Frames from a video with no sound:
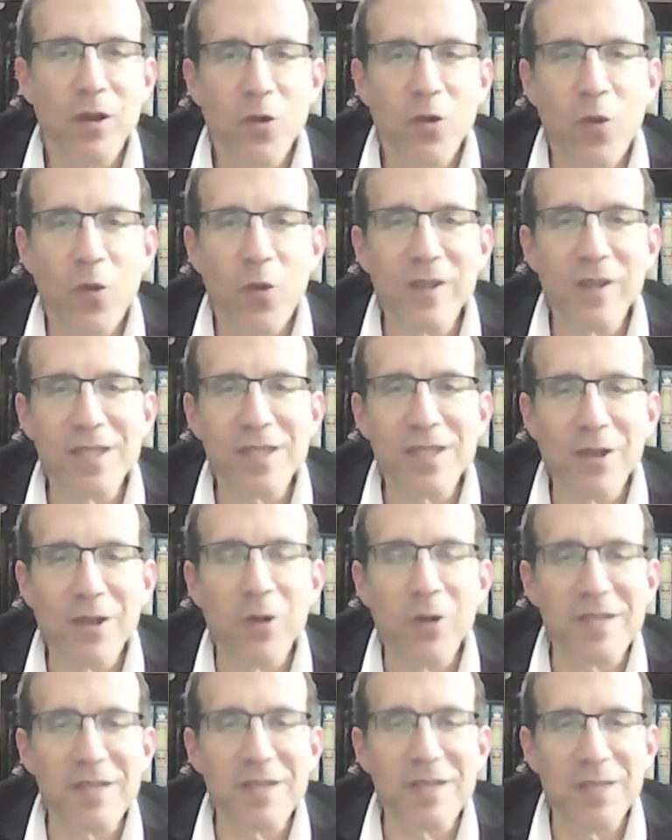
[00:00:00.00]
What does a
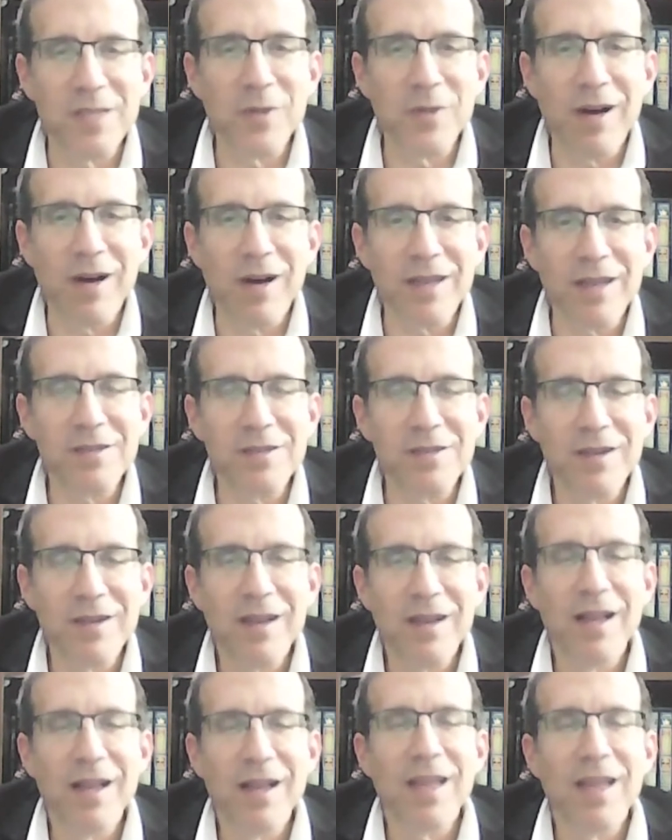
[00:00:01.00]
chok symbolize?
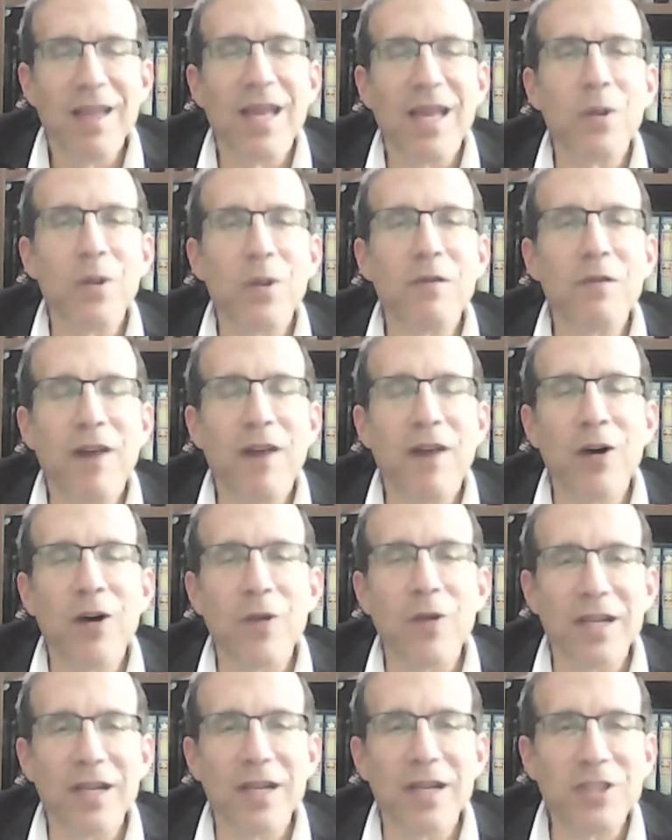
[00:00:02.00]
That we follow
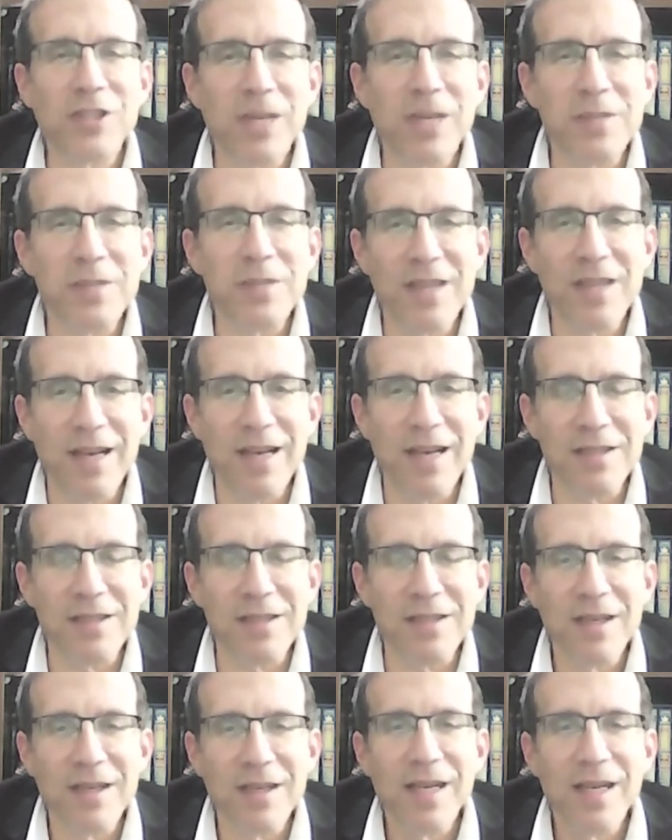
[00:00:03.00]
what Hashem
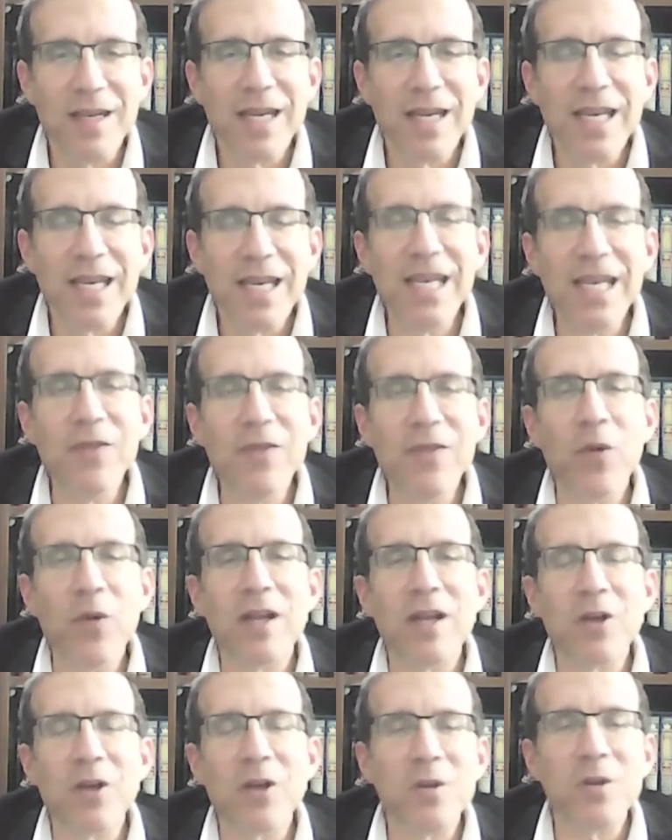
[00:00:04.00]
says, even when
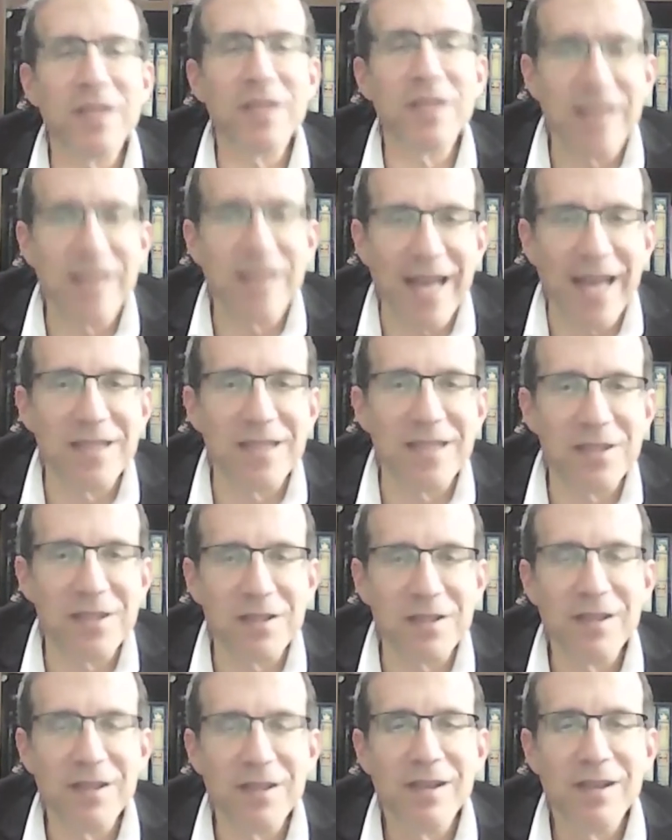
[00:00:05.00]
it goes against
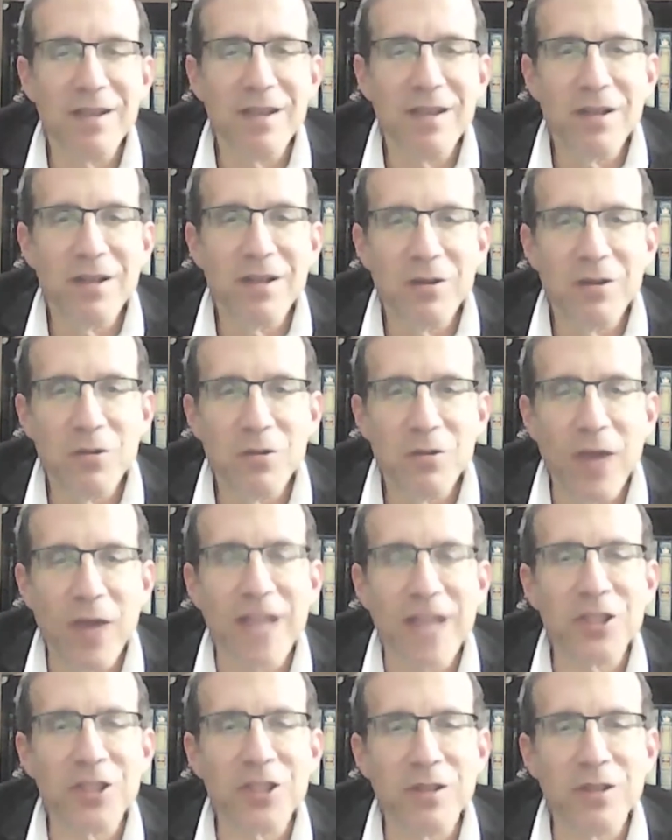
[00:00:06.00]

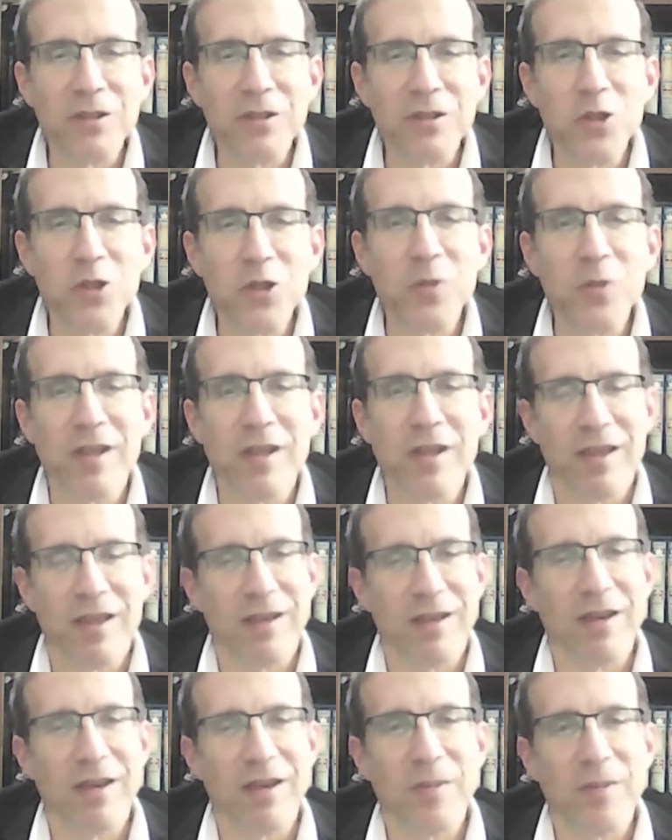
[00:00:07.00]
rational human
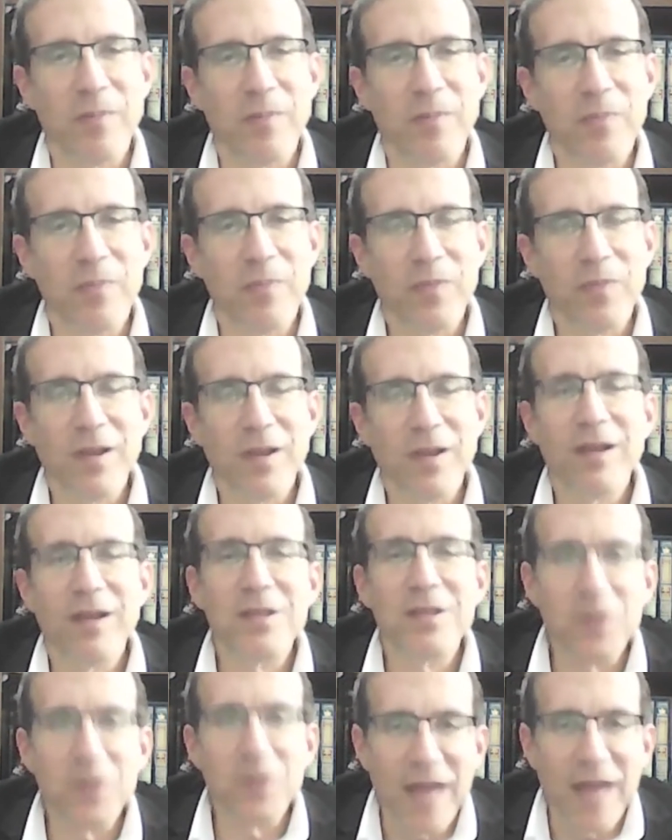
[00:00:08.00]
thinking.
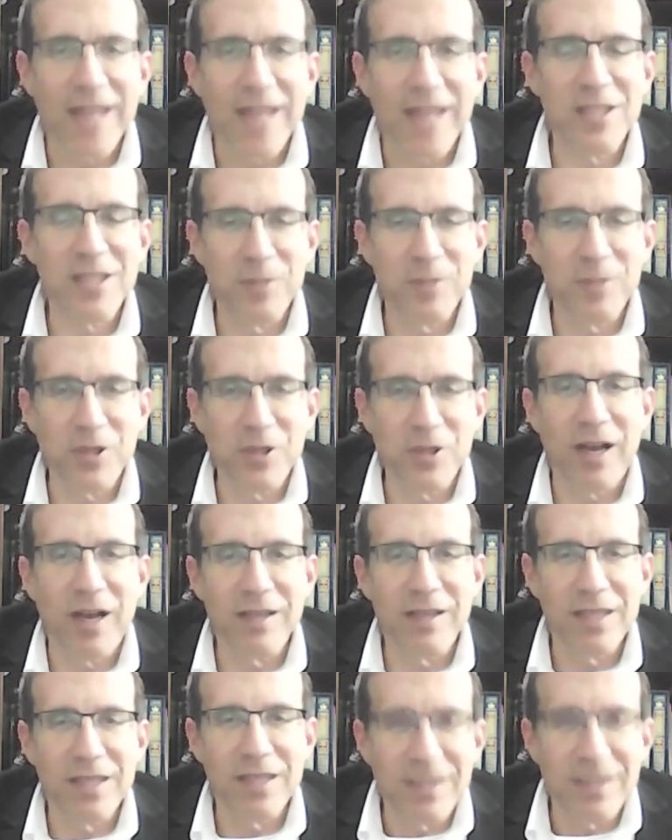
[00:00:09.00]
So that's the pshat,
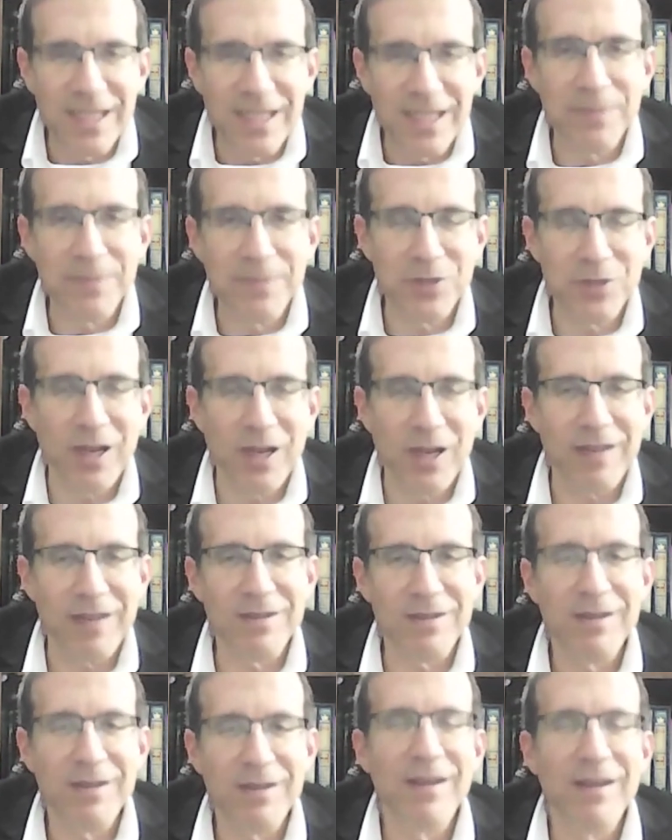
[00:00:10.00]
the deep pshat.
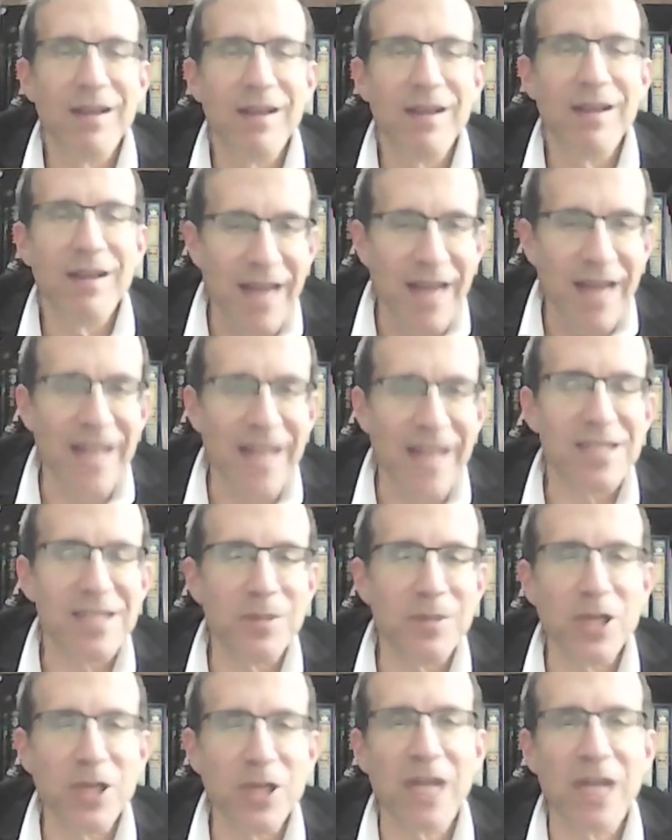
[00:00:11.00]
That's the
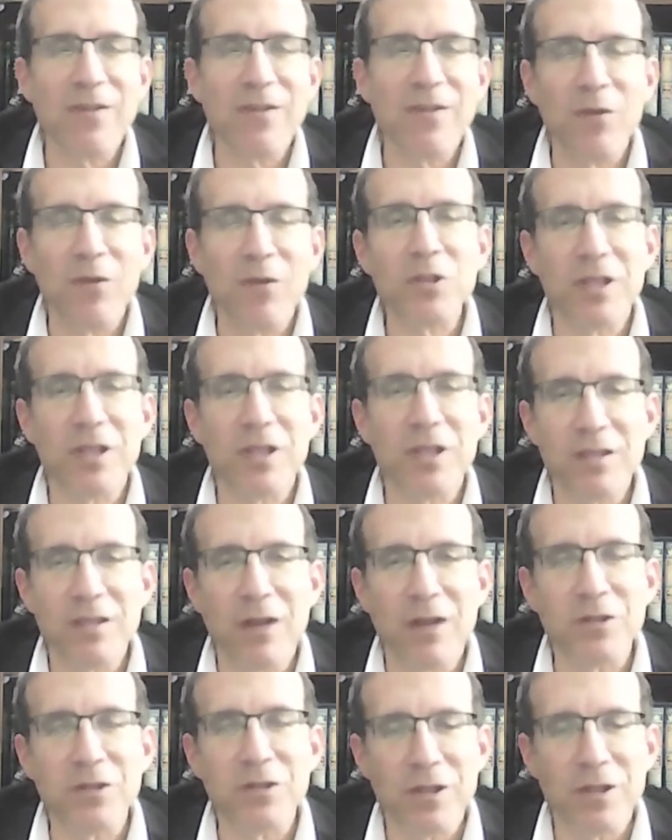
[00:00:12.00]
pshat of Moshe
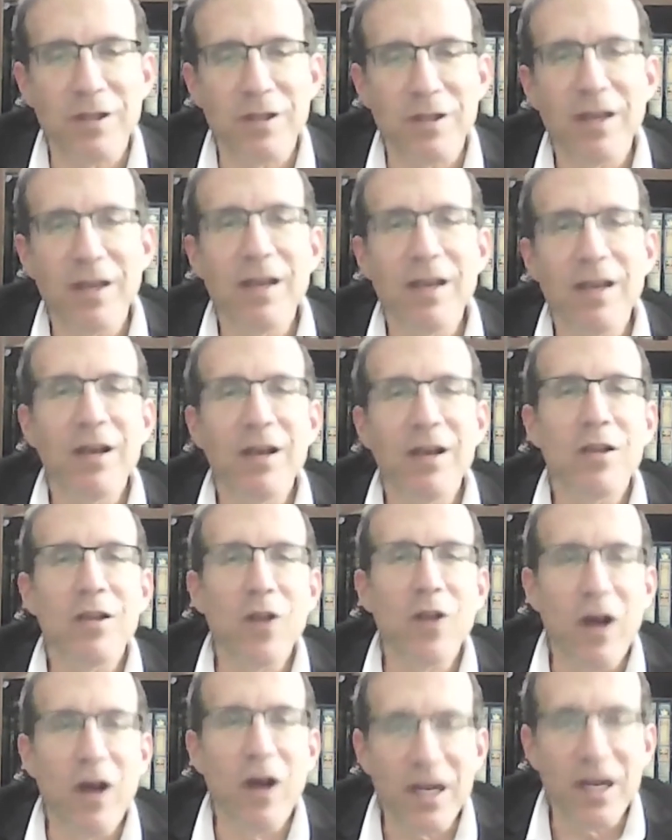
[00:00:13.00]
Darshan.
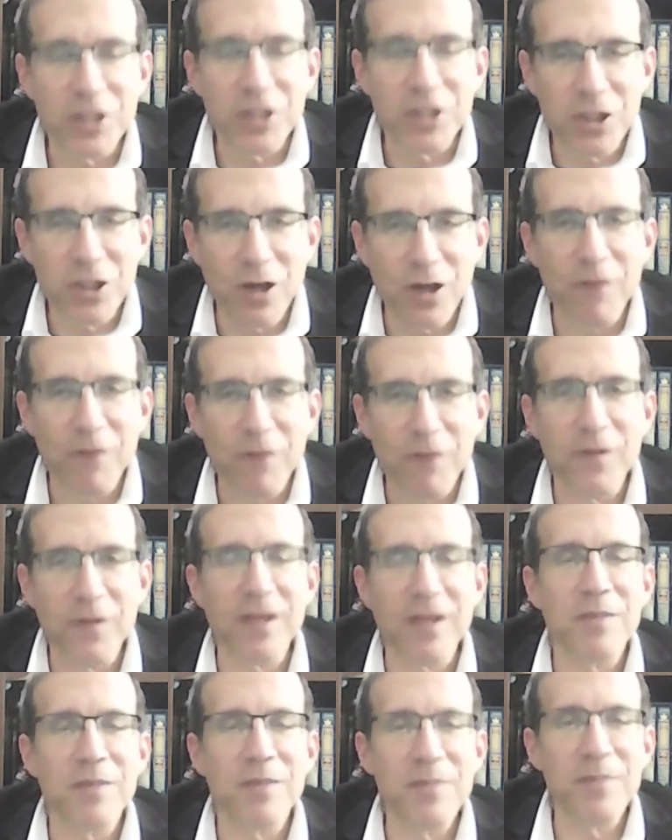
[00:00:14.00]
The
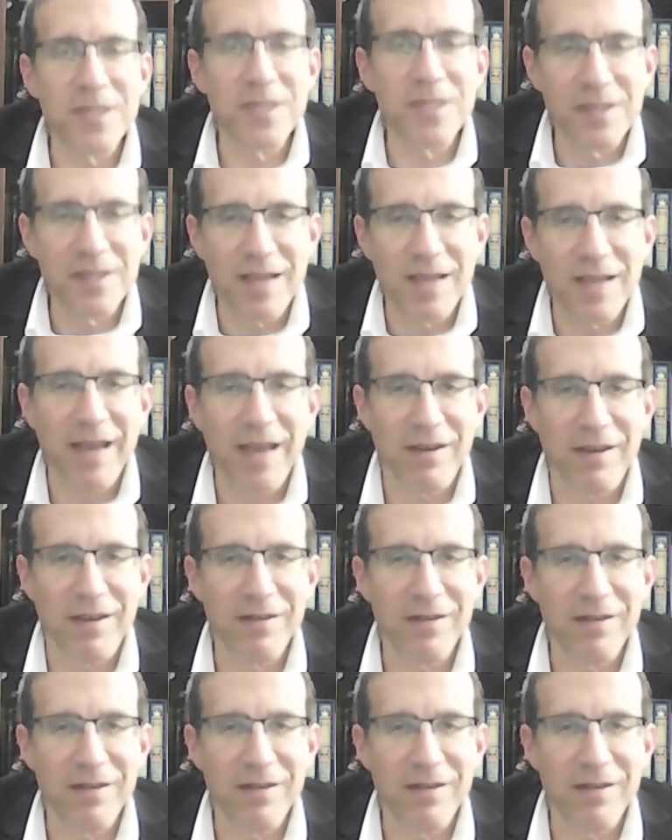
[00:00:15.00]
hashkafic mistake,